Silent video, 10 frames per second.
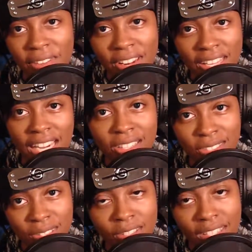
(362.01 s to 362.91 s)

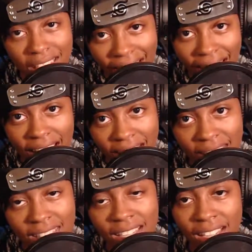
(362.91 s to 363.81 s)
encountered lag
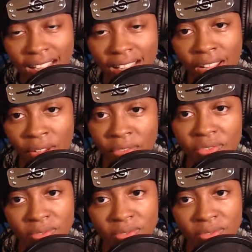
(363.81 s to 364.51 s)
of,